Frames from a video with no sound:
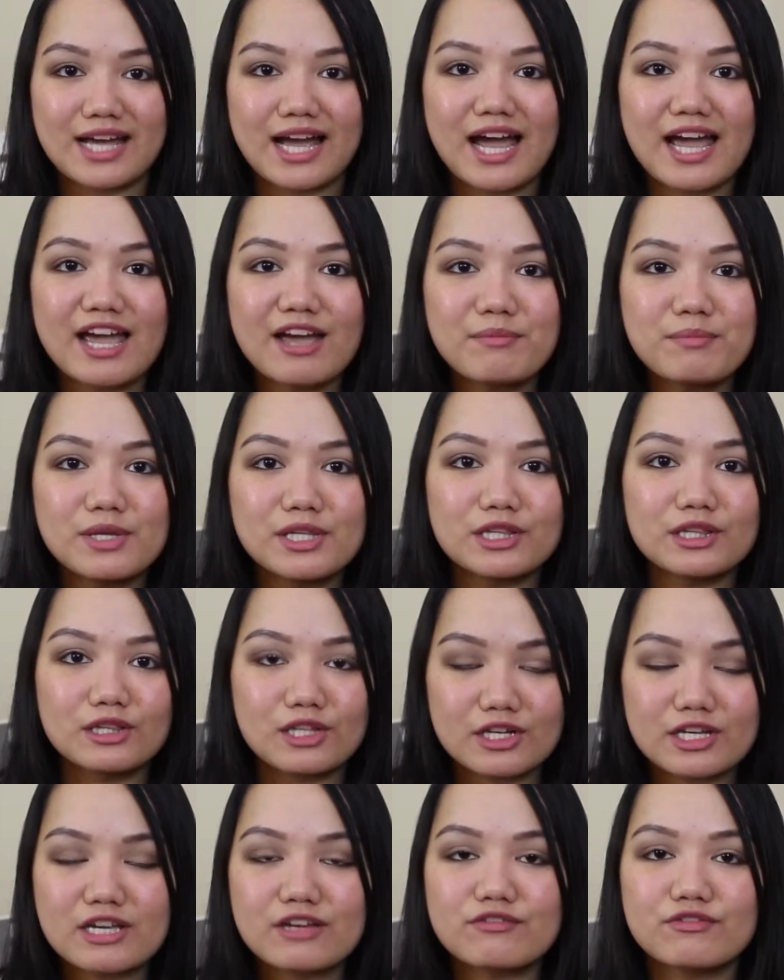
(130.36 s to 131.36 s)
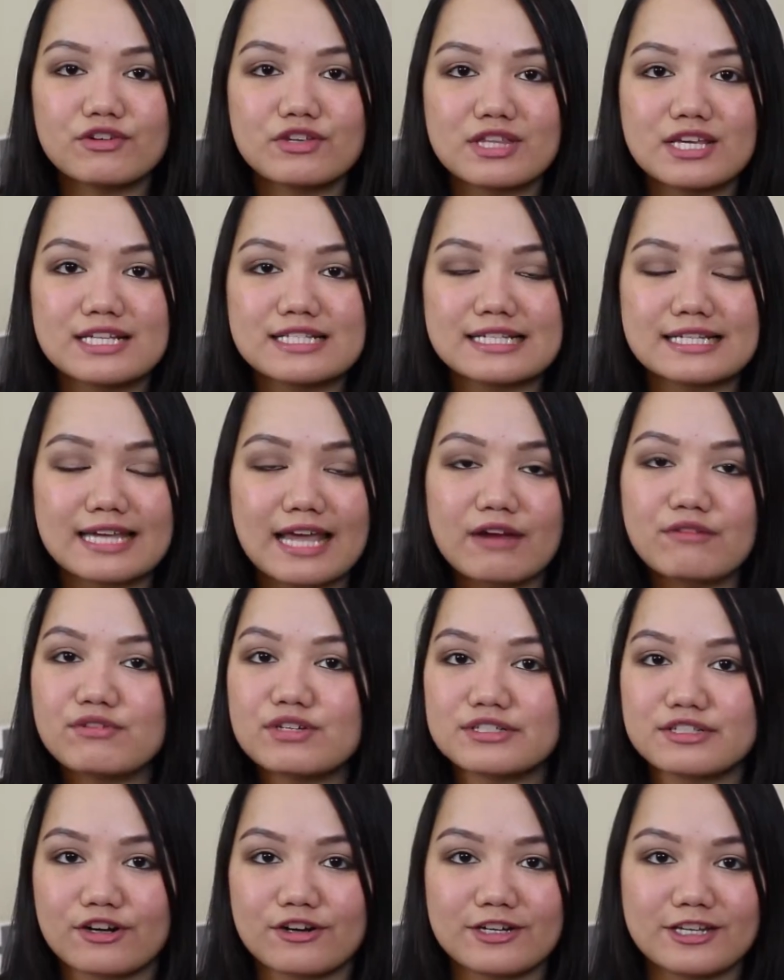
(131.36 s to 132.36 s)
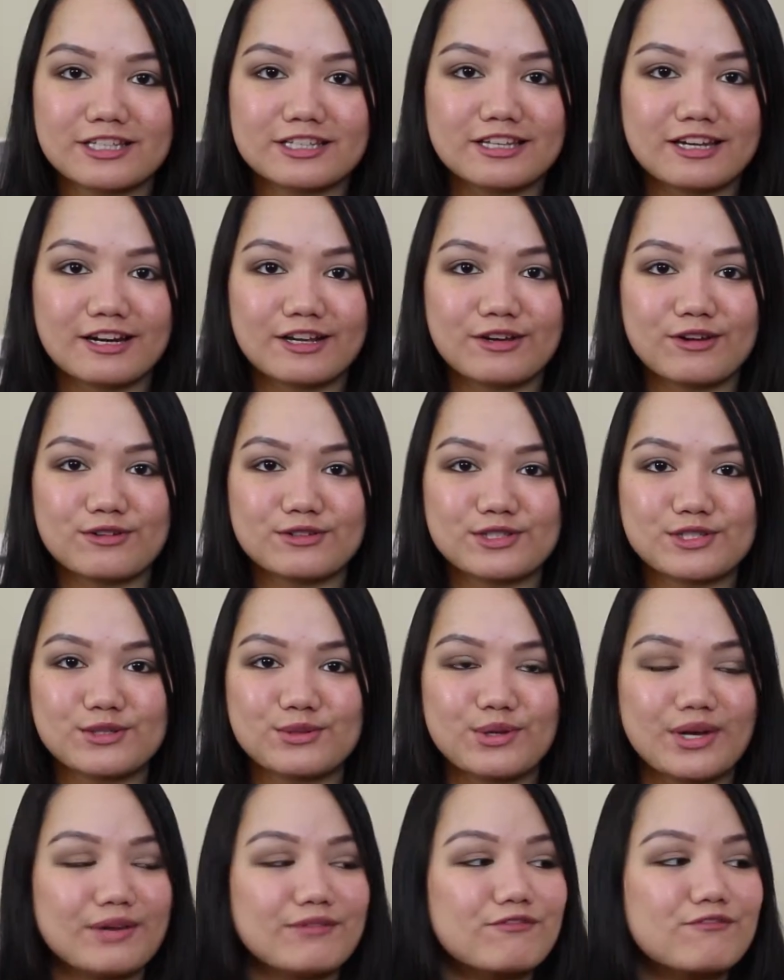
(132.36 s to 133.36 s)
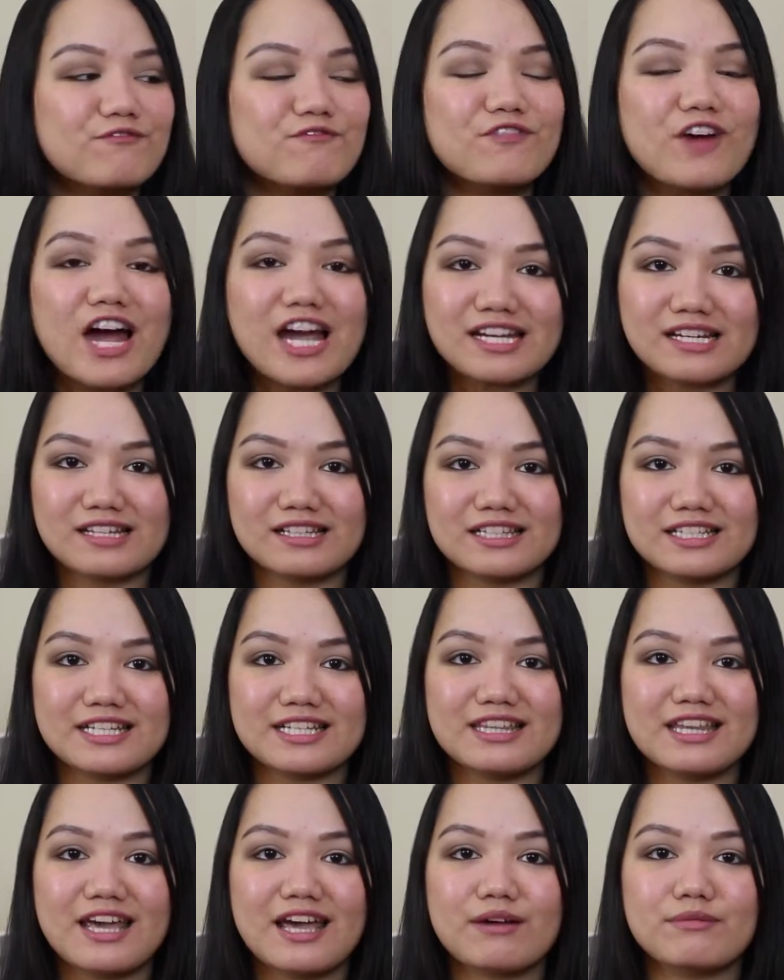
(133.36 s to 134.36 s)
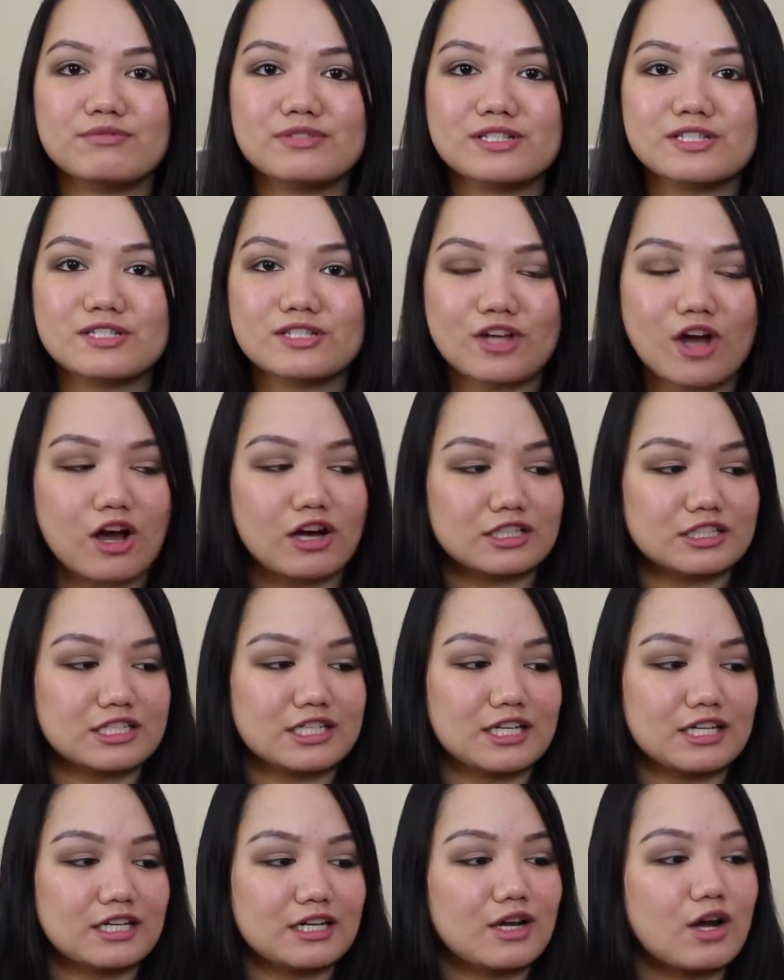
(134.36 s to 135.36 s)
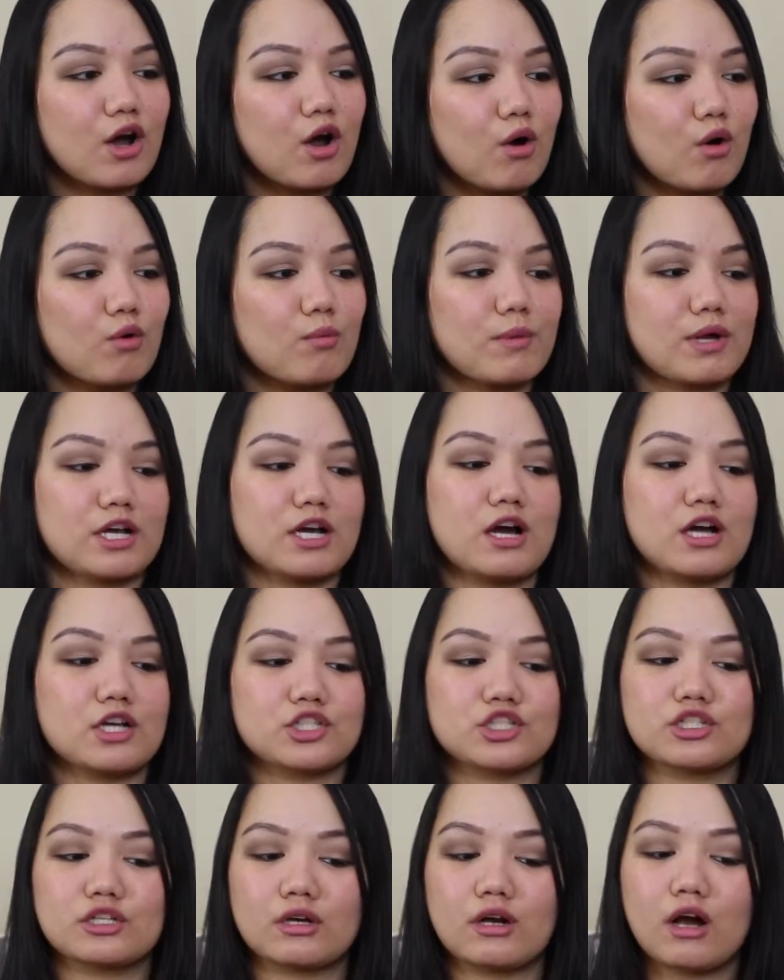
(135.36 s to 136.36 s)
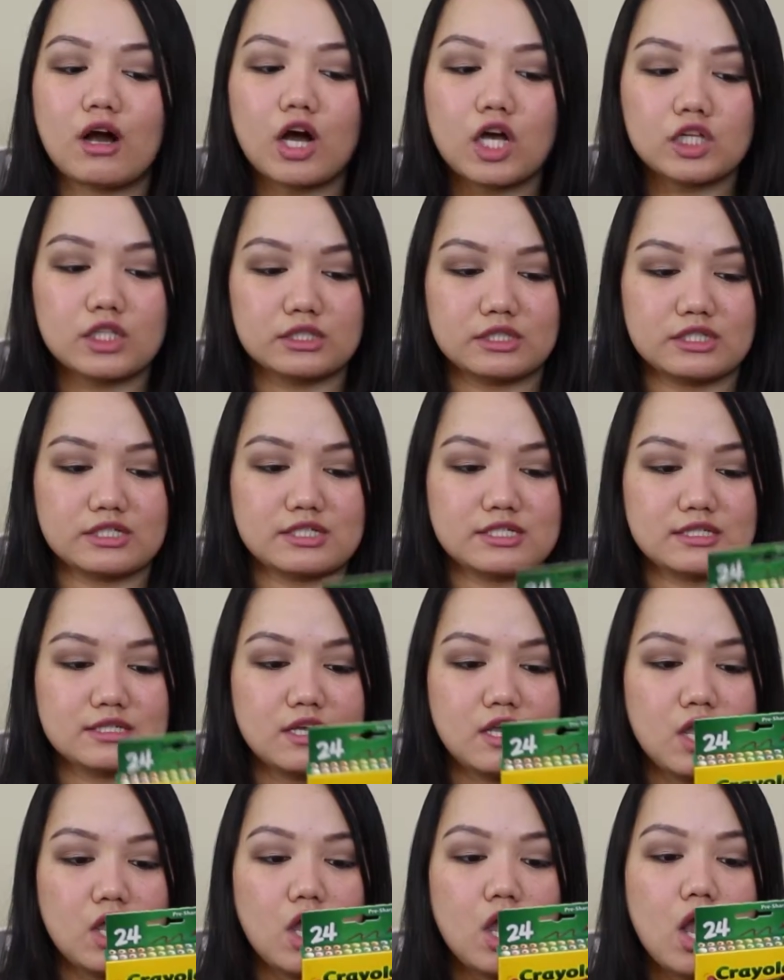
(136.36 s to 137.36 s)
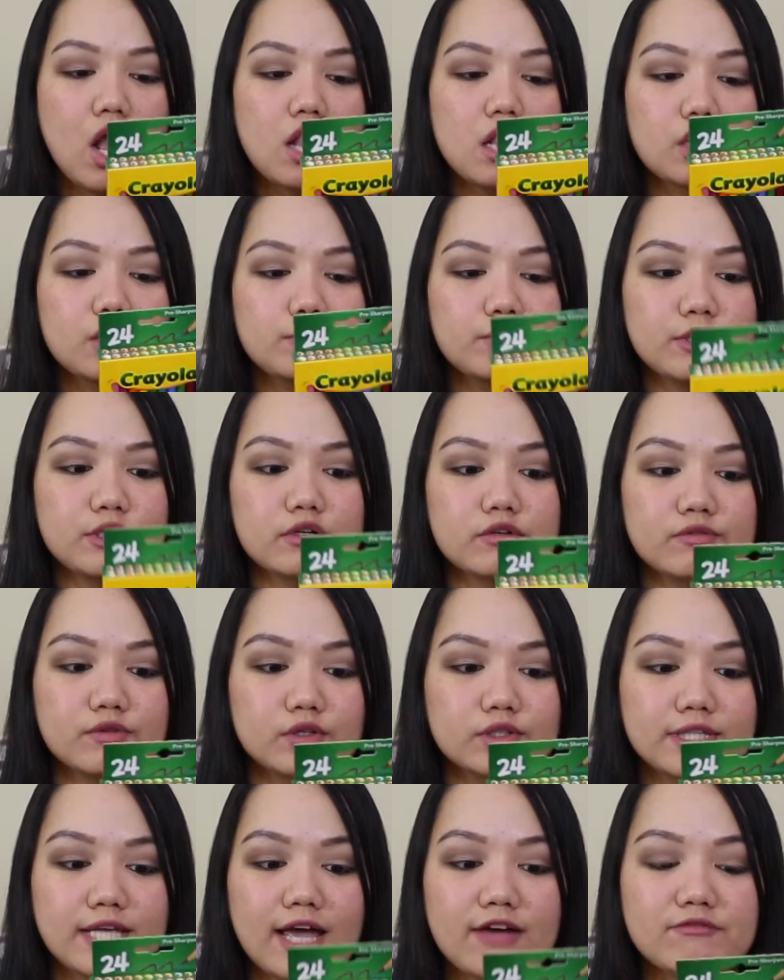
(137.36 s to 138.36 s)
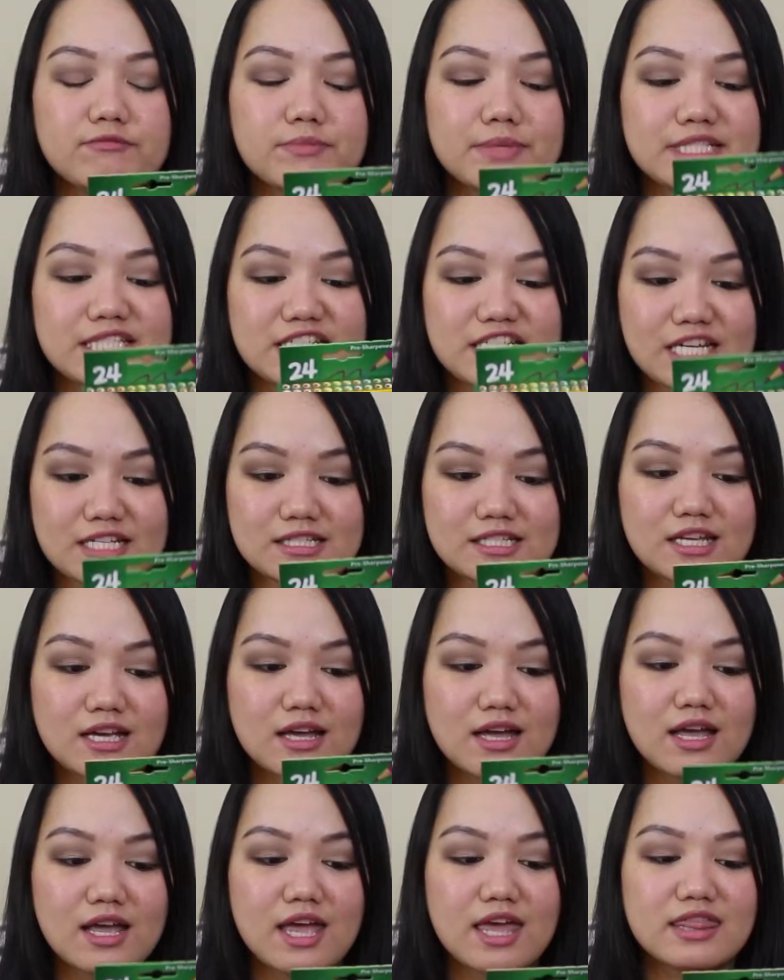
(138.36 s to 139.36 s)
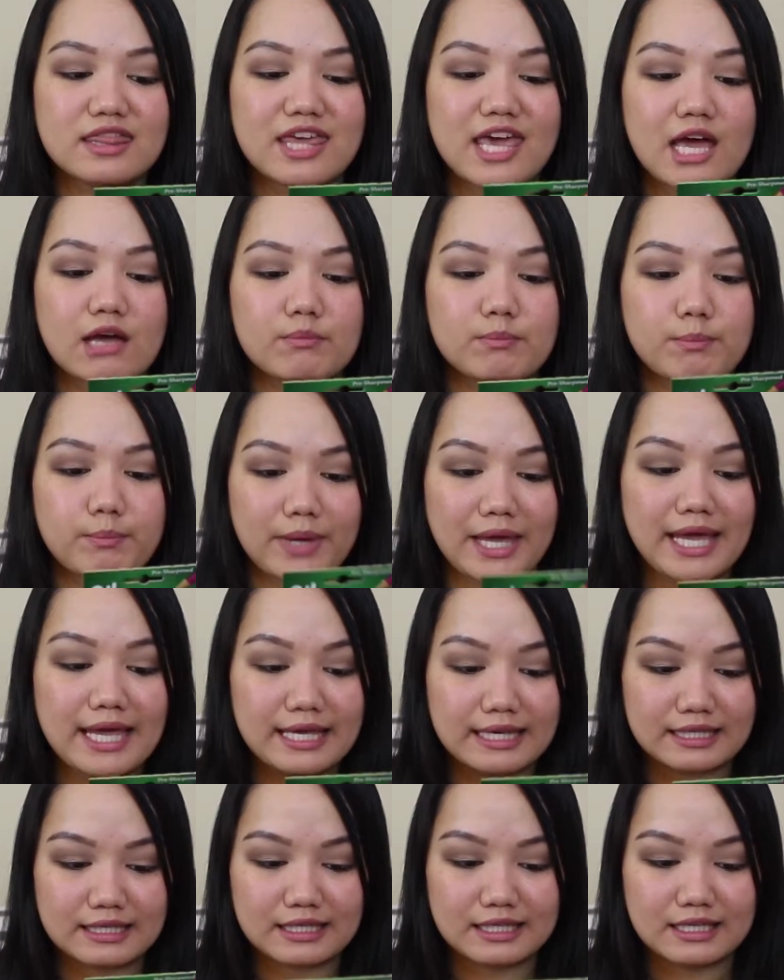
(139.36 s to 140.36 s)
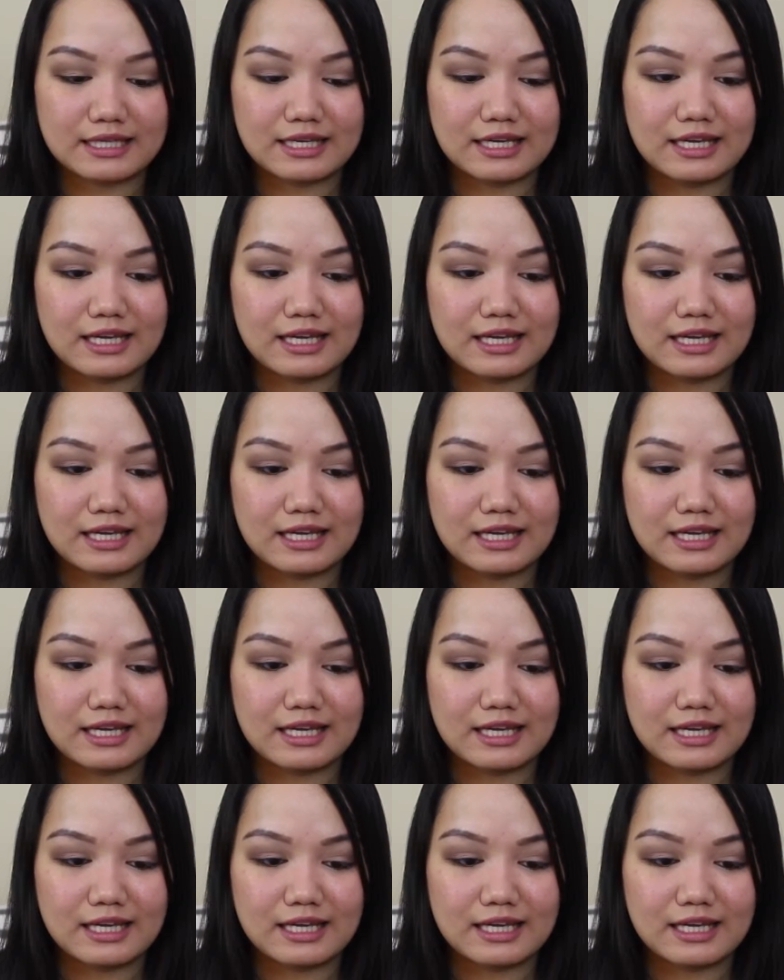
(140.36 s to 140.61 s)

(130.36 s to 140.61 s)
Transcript: I have been looking for this at every Target that I go to, and finally they have stocked it. Oh my gosh, the colors look beautiful. They have magenta and they have pink.